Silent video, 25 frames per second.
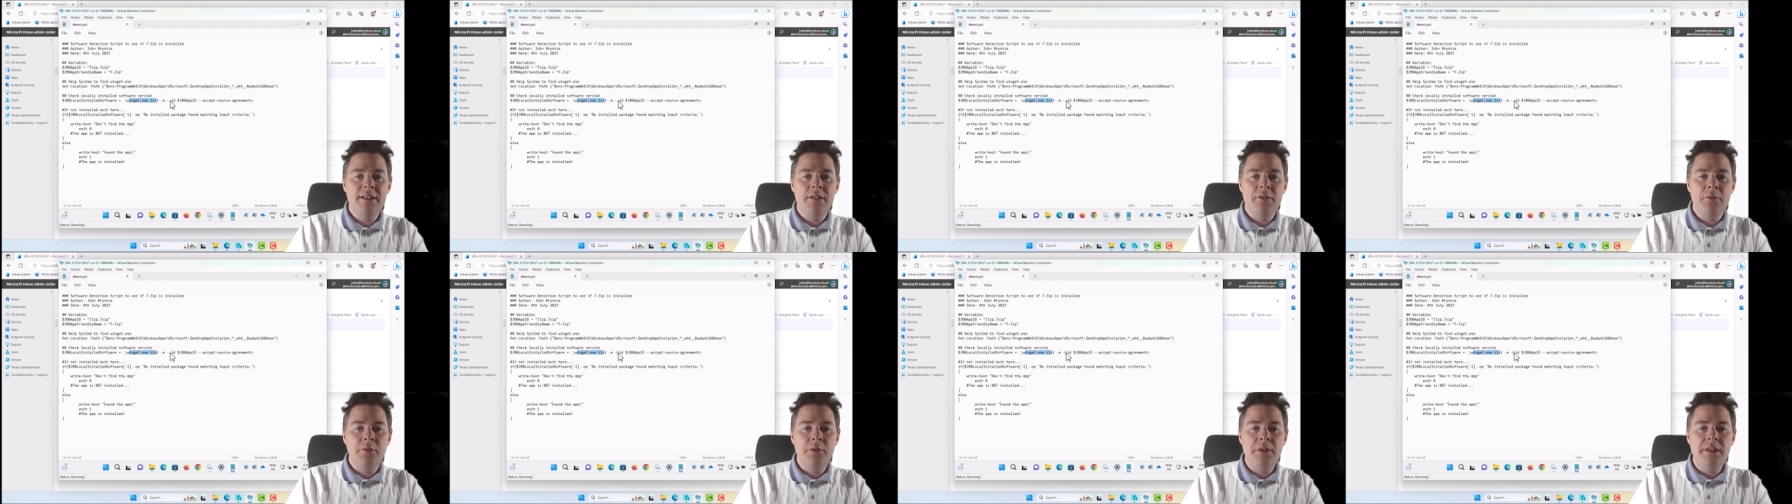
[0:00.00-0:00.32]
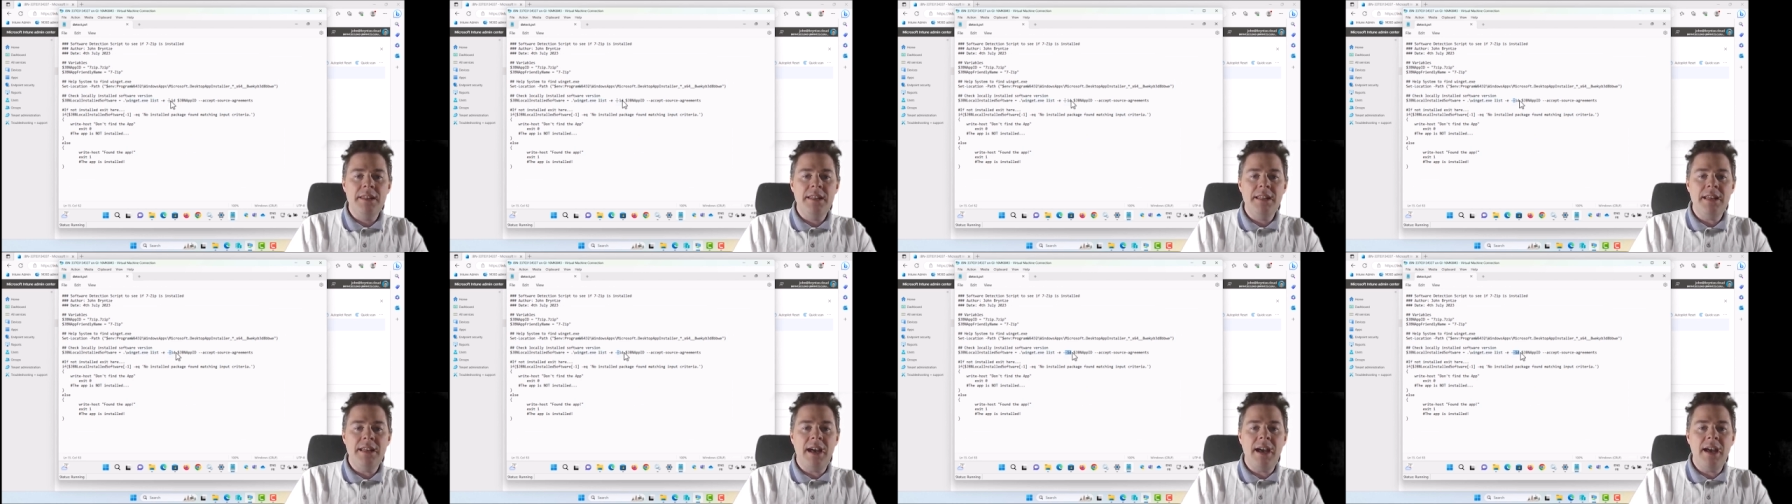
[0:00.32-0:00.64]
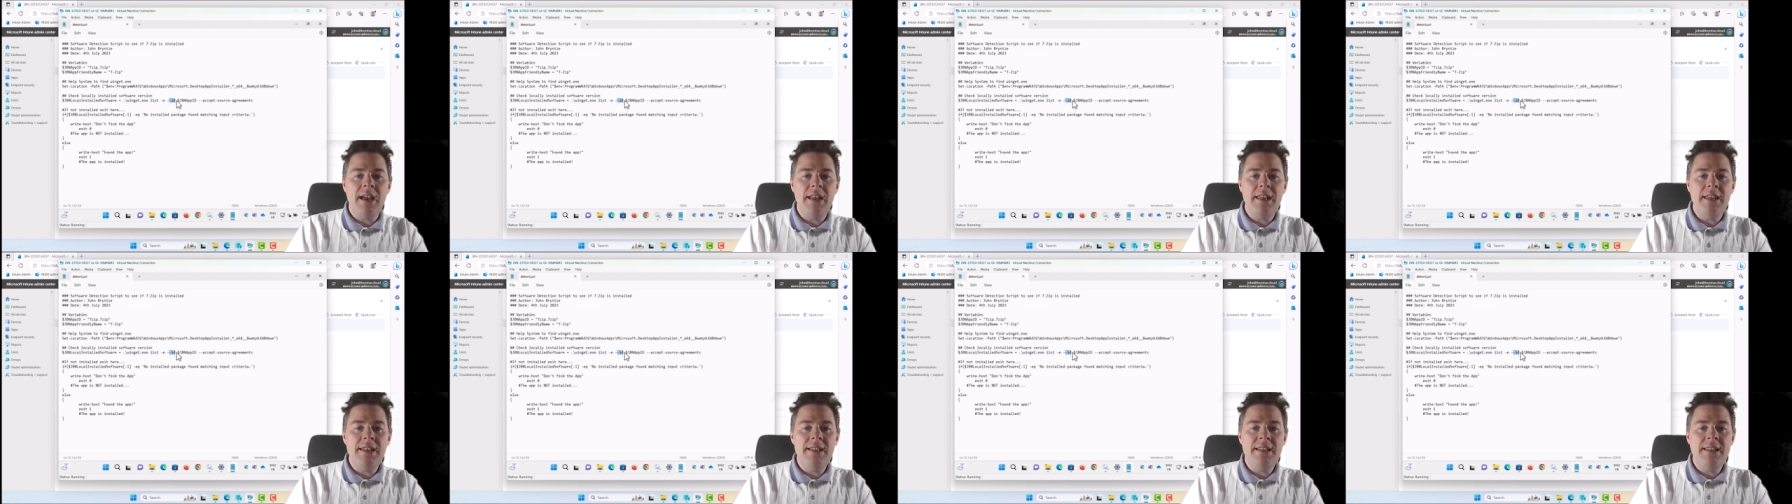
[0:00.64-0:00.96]
with the
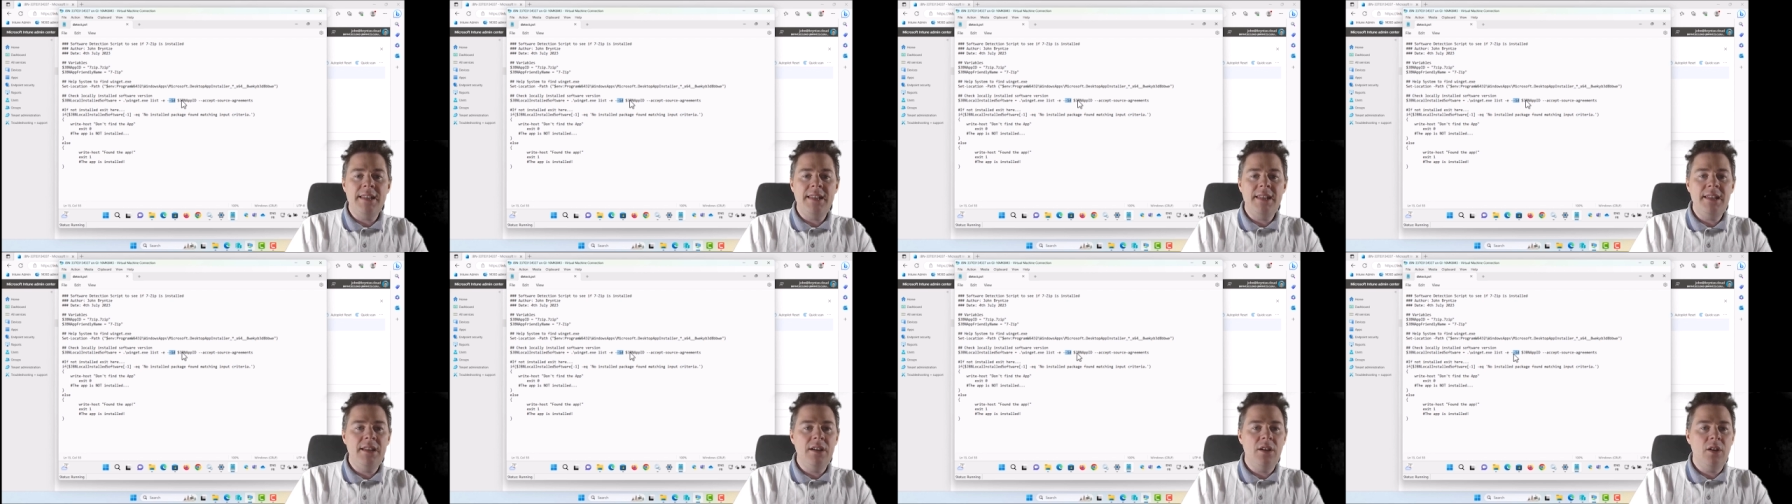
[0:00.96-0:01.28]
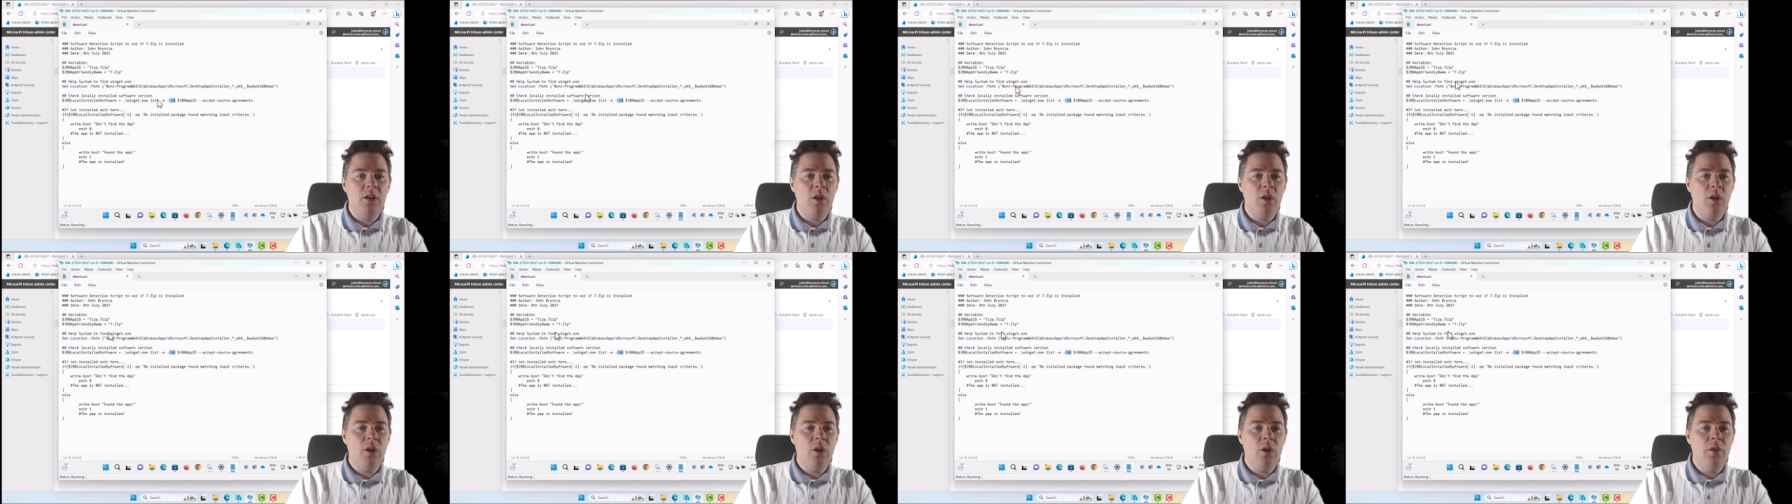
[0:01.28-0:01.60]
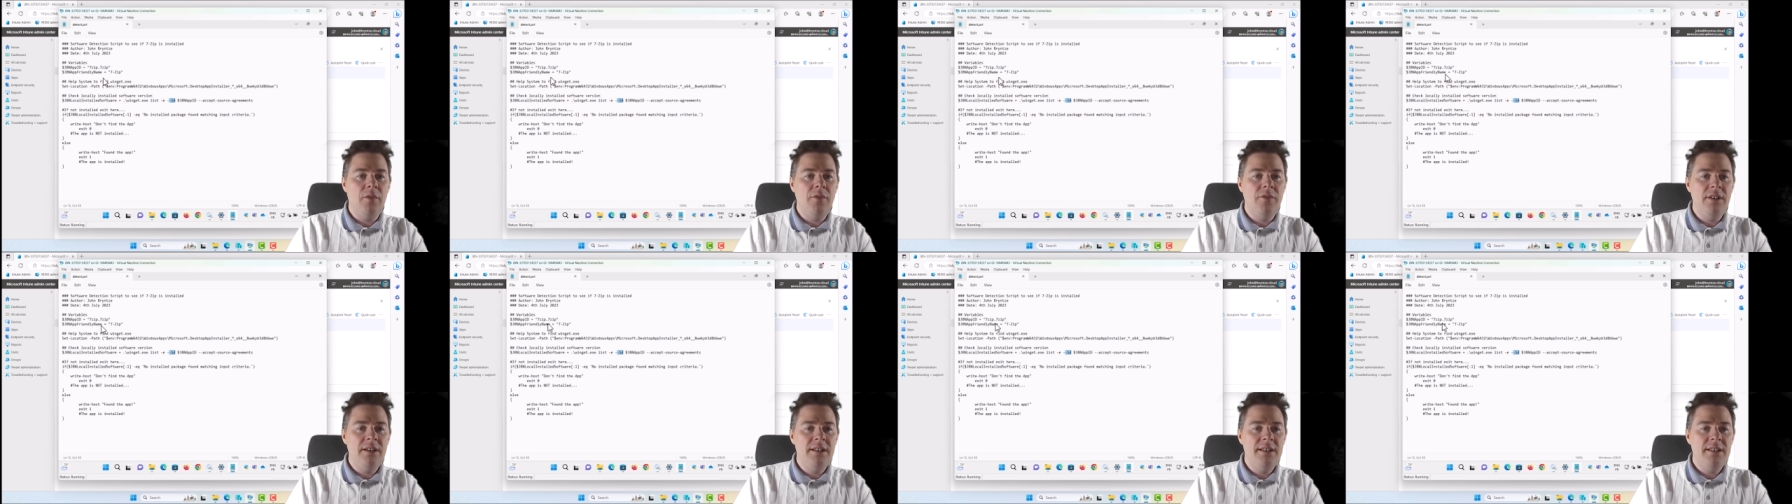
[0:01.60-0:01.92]
I D
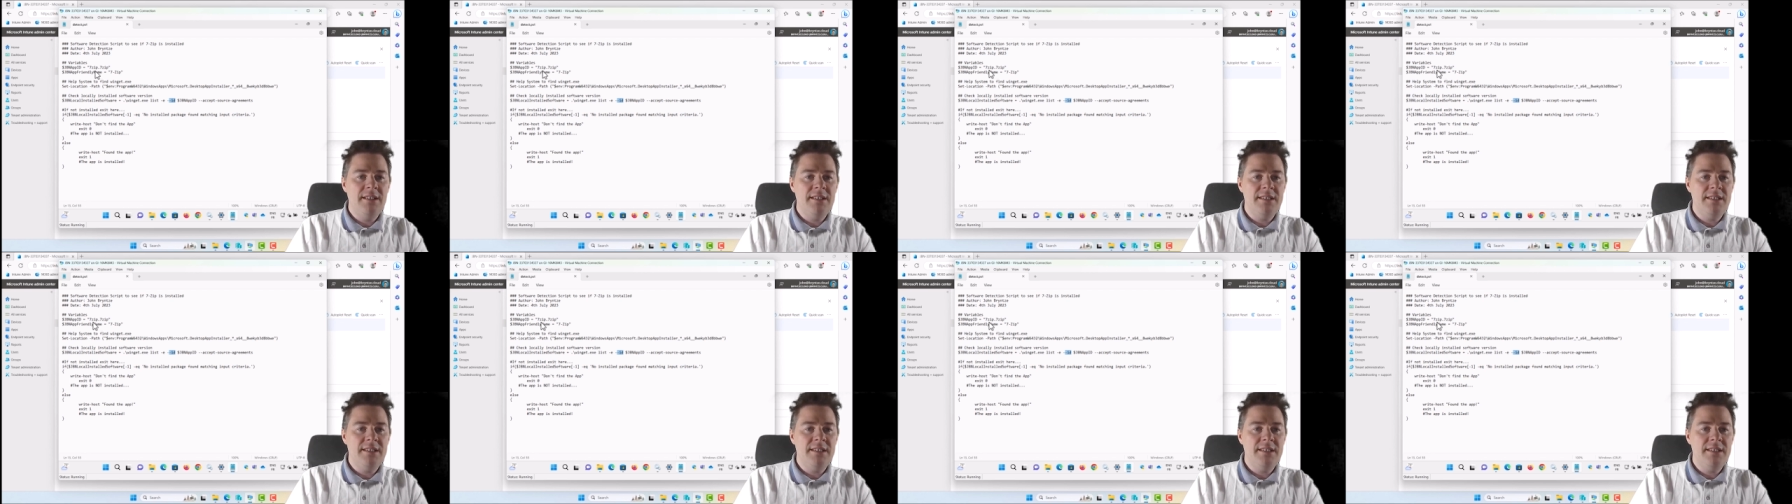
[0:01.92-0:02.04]
of